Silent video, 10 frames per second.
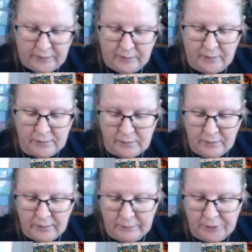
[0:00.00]
goes, I'll
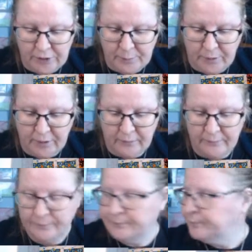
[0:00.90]
have a cheeseburger,
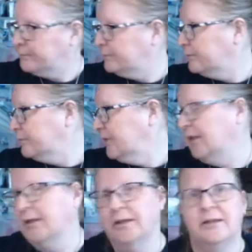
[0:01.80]

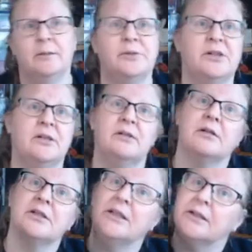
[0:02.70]
and then proceeded not
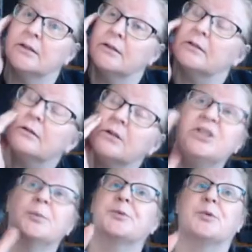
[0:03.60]
to eat it. The
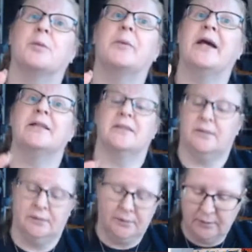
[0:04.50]
chips were the best,
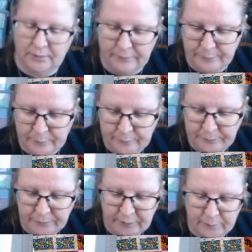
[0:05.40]

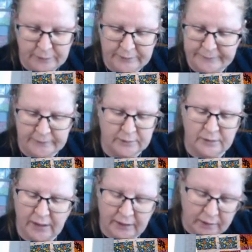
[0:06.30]
but I was
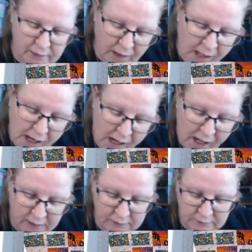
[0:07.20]
like, ah.
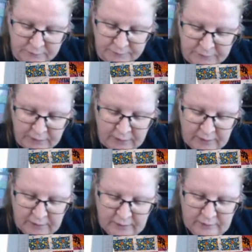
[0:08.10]

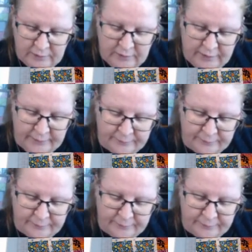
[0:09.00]
So yeah.